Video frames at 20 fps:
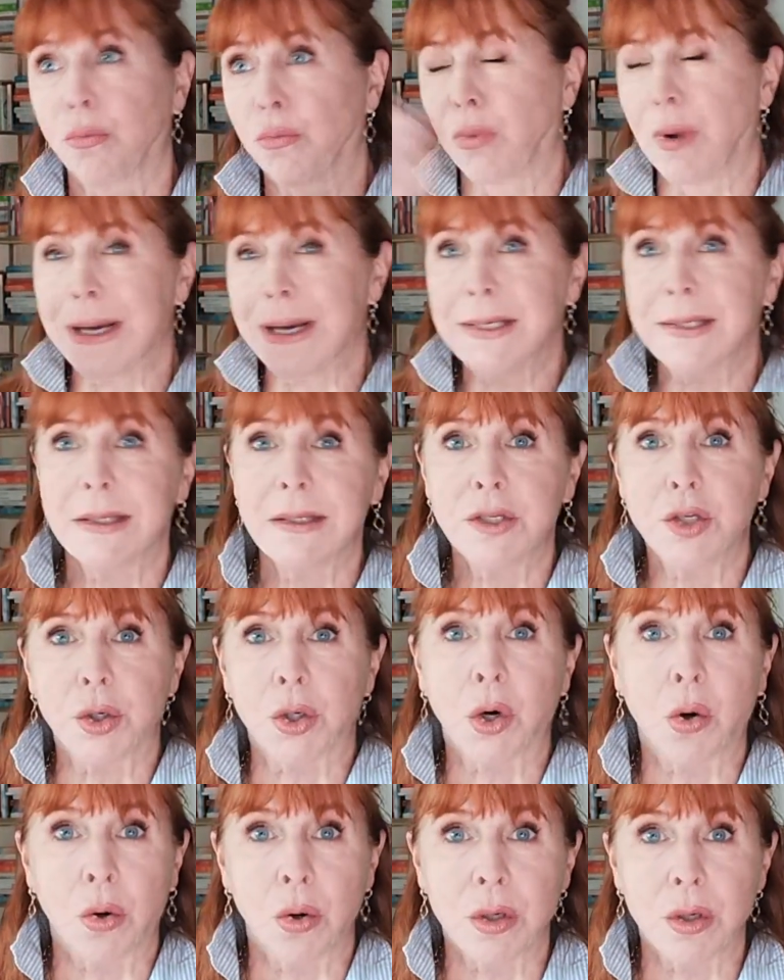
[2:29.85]
raises your
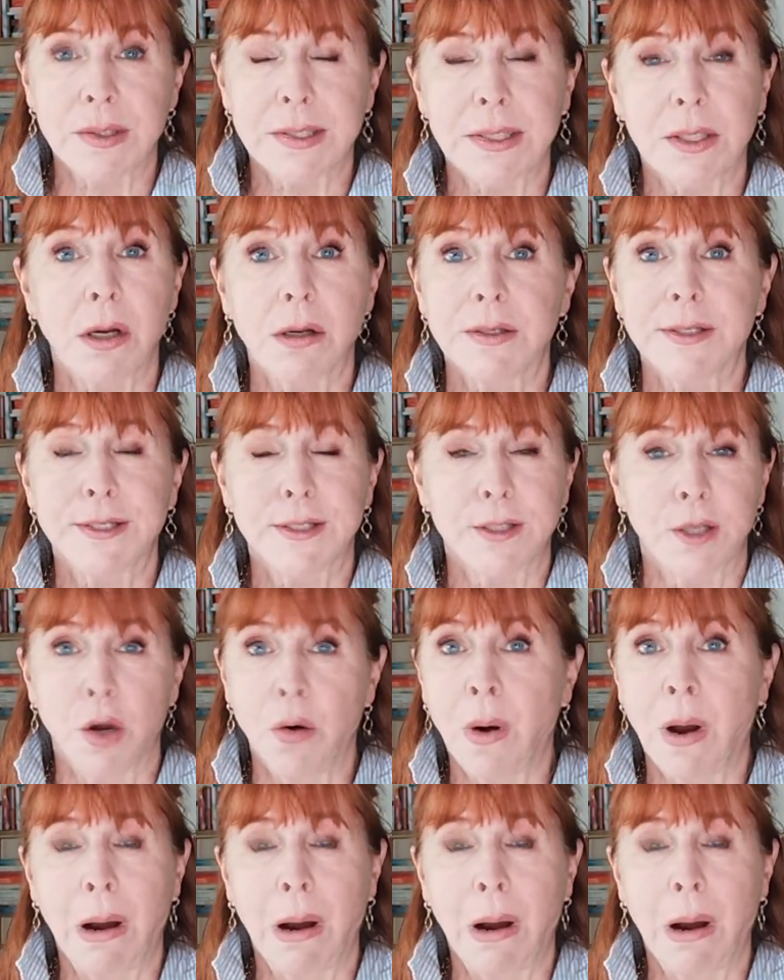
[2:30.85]
cortisol so